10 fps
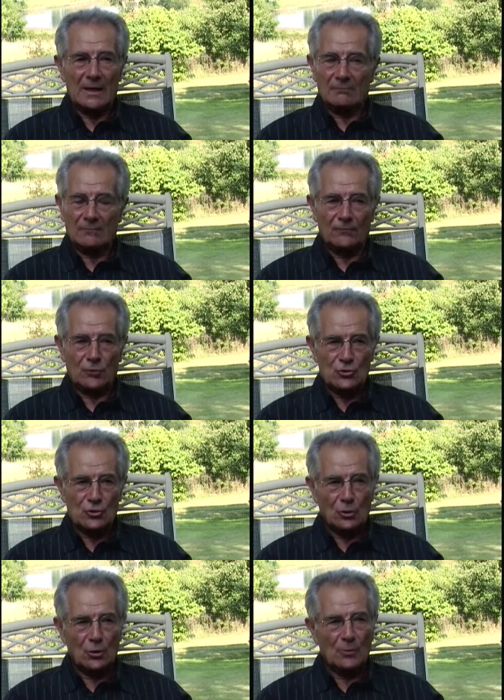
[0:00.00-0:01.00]
it for
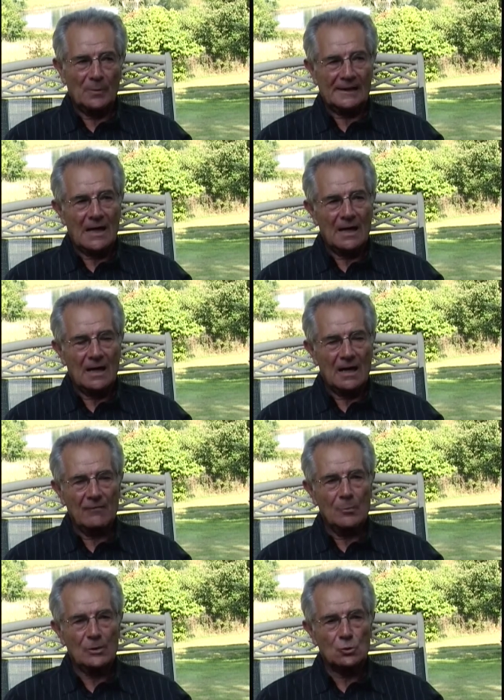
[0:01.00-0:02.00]
sure, but I
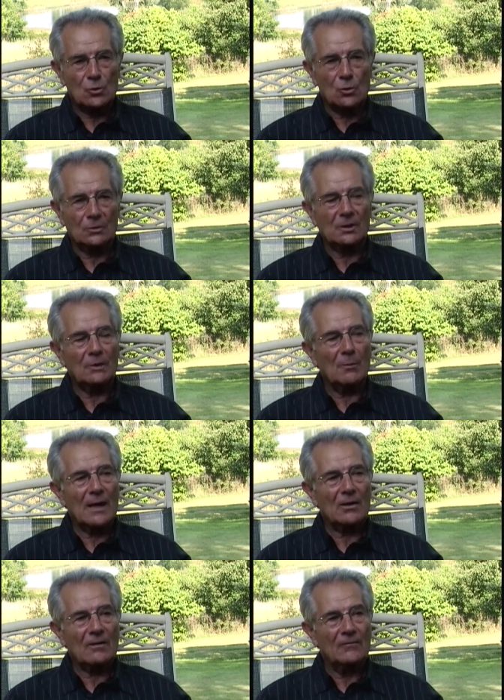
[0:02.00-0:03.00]
have been told that
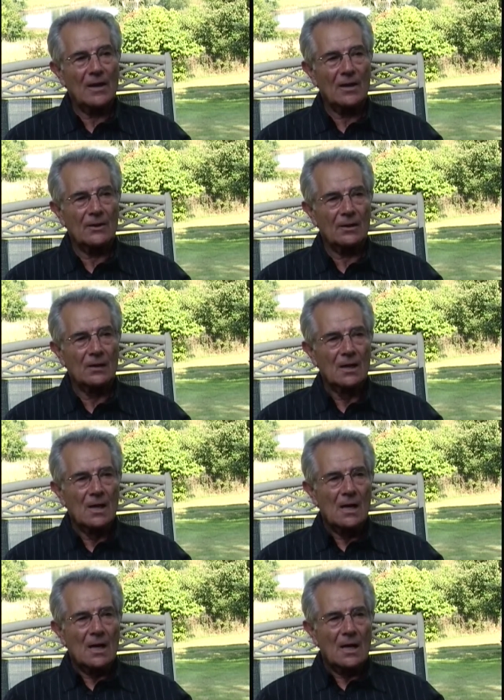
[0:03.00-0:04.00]
my grandfather
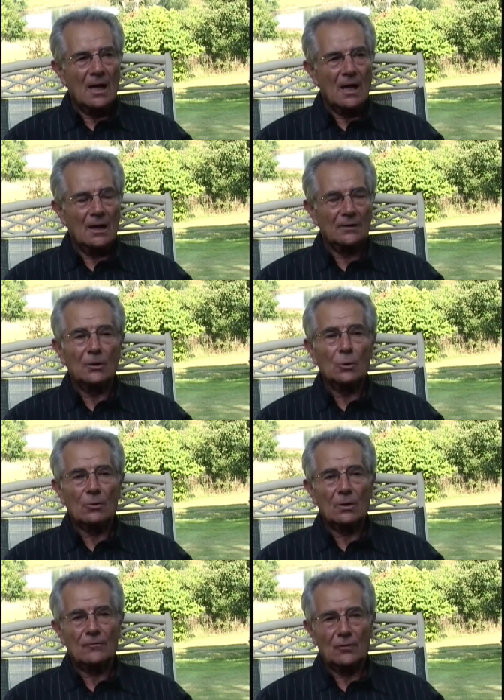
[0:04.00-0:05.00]
did
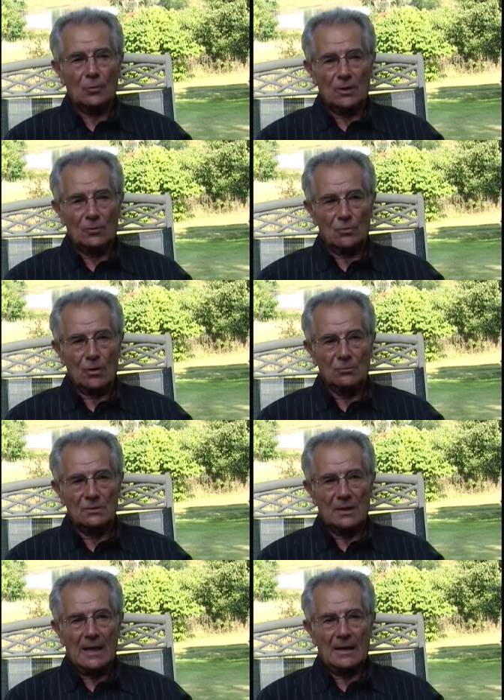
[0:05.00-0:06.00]
work for the railroad,
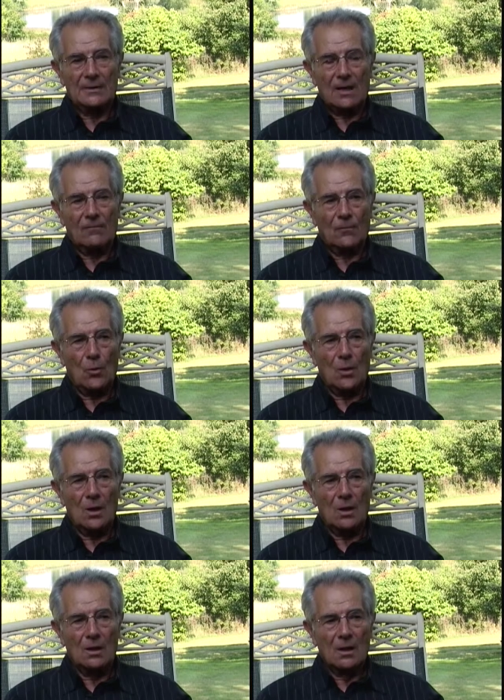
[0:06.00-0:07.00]
and
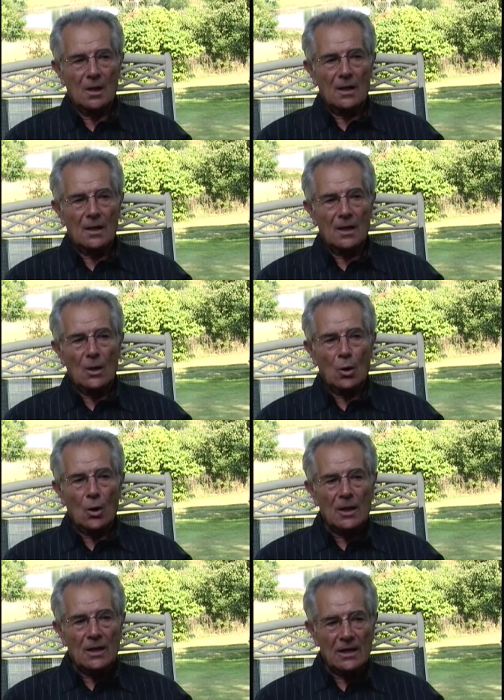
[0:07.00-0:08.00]
therefore
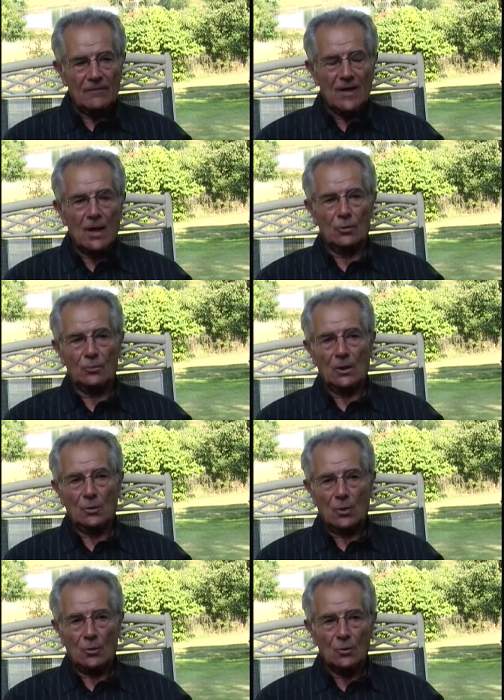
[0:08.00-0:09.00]
he followed the
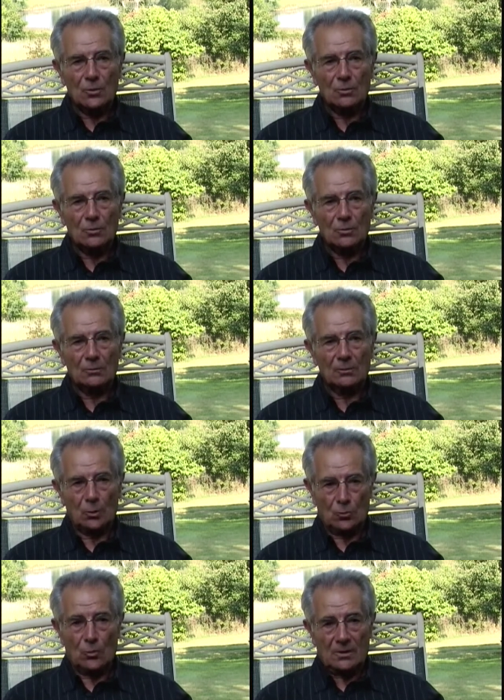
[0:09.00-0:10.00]
railroad crew,
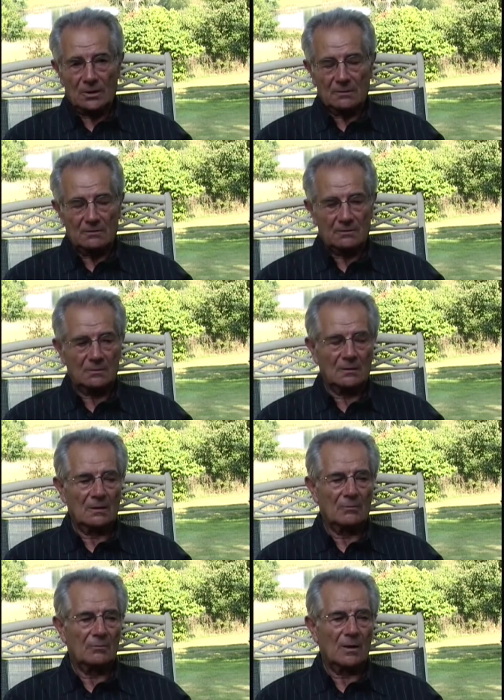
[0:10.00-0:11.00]
working
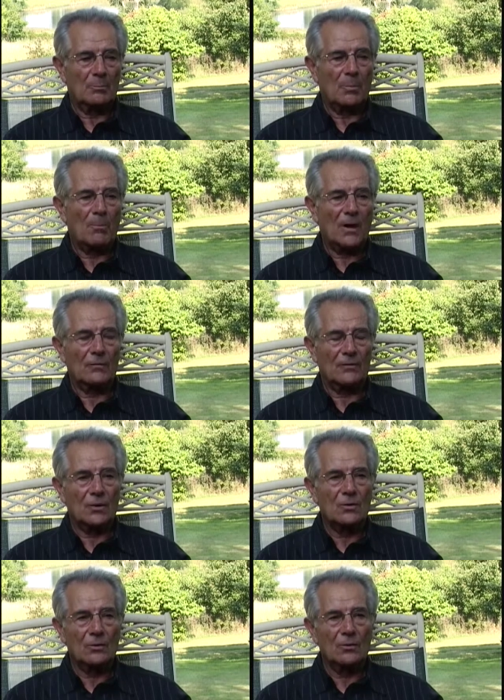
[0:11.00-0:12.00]
part of the
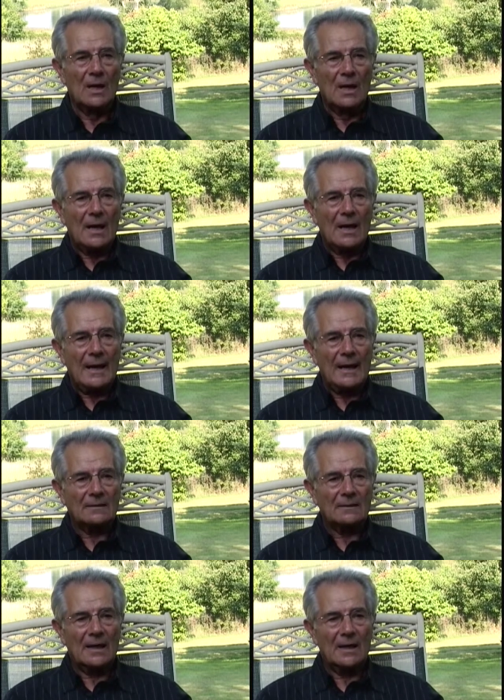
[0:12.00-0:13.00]
crew,
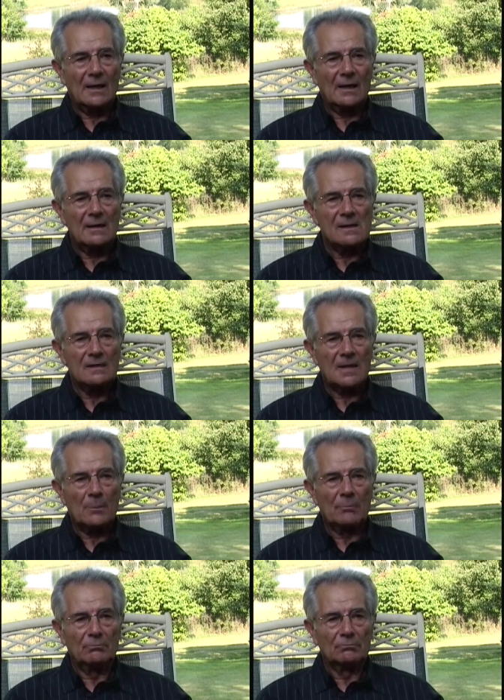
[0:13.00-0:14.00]
and he ended up